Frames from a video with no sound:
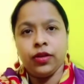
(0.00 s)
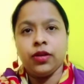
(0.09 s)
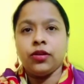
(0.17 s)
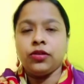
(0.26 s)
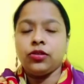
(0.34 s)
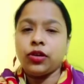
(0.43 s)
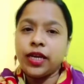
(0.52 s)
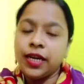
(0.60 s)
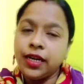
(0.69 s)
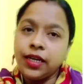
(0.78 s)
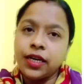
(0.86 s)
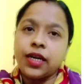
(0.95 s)
So
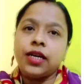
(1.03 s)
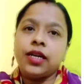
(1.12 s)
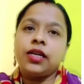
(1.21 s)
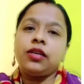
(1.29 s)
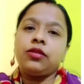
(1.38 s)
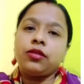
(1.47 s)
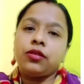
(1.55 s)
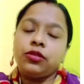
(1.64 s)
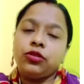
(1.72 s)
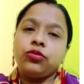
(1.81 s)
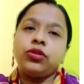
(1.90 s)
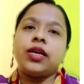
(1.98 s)
internal
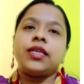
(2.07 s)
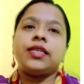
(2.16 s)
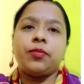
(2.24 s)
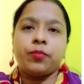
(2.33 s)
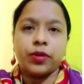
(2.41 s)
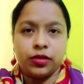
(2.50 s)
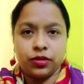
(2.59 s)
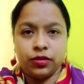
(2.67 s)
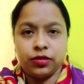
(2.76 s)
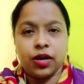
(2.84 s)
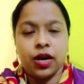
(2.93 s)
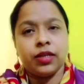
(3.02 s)
to the sepals
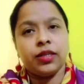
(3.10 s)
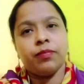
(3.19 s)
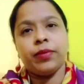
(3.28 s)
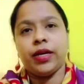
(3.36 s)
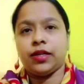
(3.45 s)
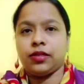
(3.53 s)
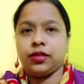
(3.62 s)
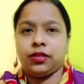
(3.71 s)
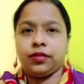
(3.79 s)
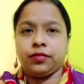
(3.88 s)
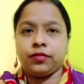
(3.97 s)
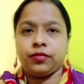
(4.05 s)
are the petals,
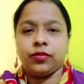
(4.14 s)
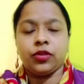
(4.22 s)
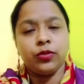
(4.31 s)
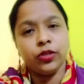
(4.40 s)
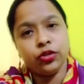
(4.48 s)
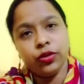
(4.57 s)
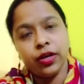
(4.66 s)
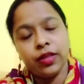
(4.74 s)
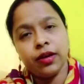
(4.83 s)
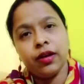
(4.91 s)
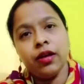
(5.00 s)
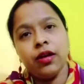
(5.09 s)
which
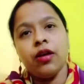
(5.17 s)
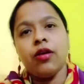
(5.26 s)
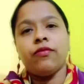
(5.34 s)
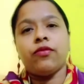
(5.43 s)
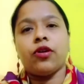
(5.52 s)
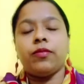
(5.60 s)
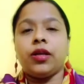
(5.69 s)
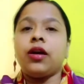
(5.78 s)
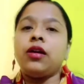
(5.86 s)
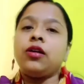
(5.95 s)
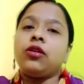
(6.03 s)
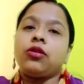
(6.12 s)
together form the
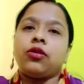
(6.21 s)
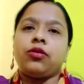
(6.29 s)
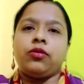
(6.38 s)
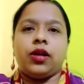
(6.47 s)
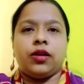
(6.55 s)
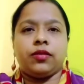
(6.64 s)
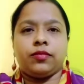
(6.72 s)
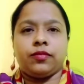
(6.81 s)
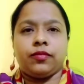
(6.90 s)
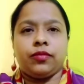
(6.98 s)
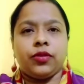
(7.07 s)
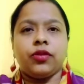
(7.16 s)
corolla.
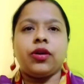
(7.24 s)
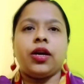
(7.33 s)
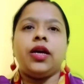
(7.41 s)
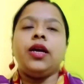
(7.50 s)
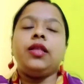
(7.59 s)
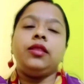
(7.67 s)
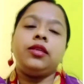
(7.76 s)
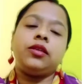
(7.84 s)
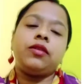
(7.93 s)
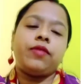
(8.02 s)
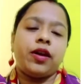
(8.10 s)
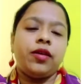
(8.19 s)
Okay, these are
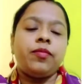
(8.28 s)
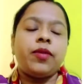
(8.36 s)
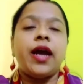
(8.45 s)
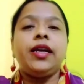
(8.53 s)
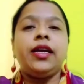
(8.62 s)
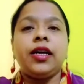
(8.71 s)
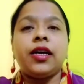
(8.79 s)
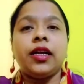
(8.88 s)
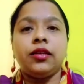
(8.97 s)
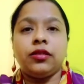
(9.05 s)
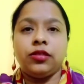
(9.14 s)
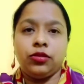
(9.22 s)
very brightly colored, you